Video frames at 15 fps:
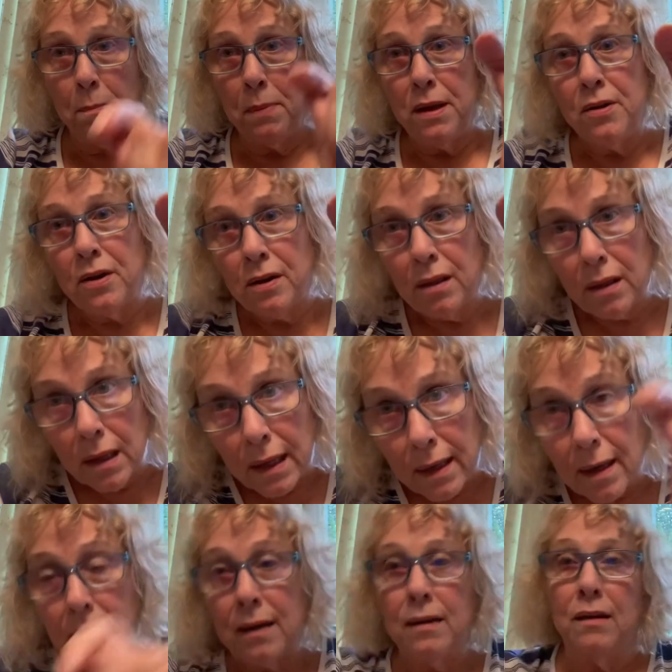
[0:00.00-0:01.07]
and you
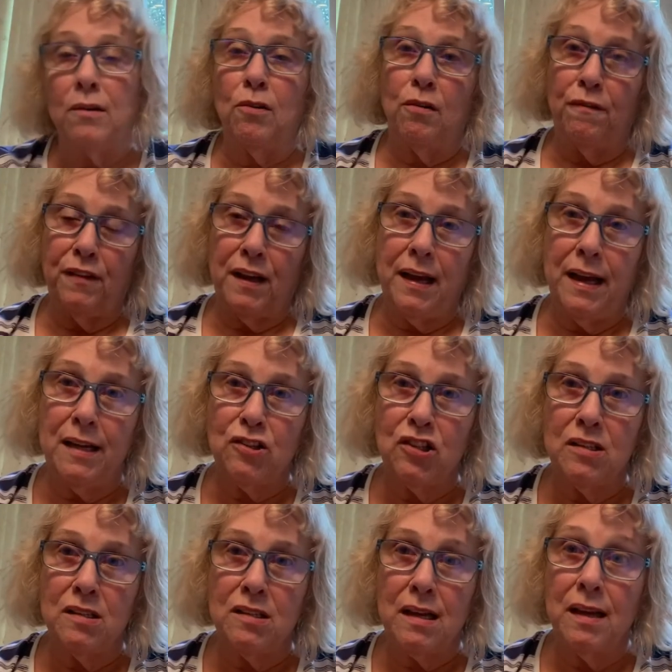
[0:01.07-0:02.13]
click on the
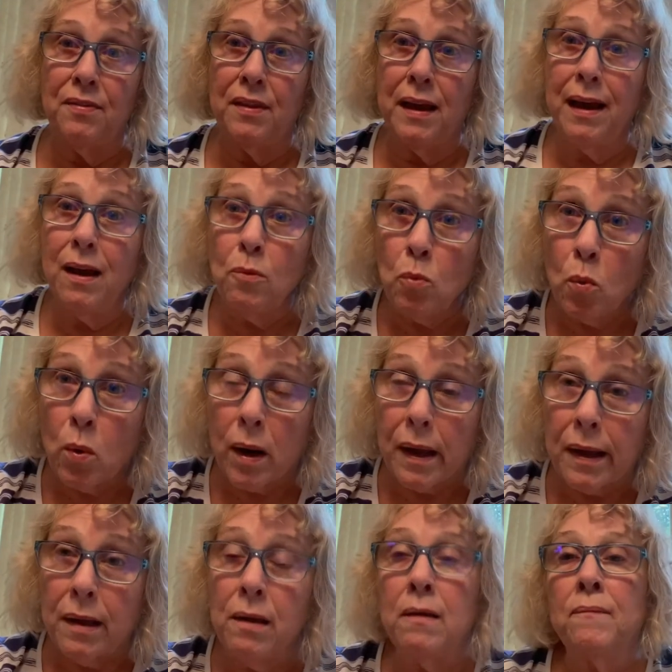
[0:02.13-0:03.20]
notifications, and that
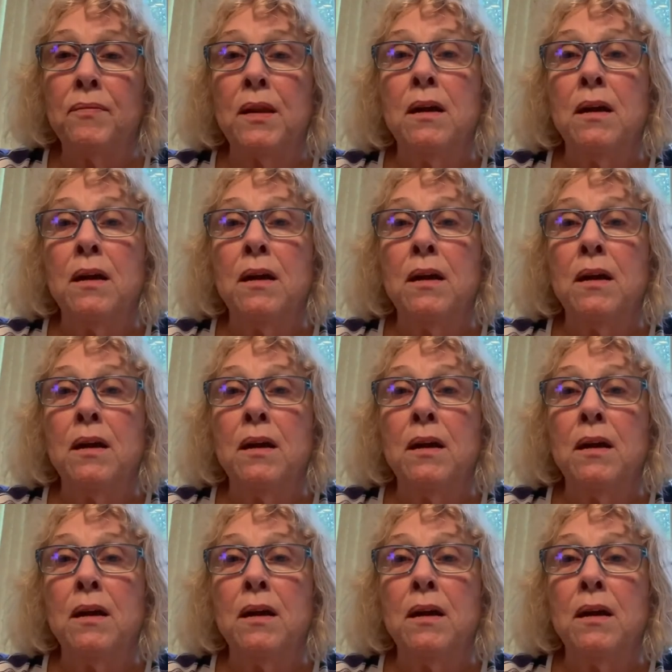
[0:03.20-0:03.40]
way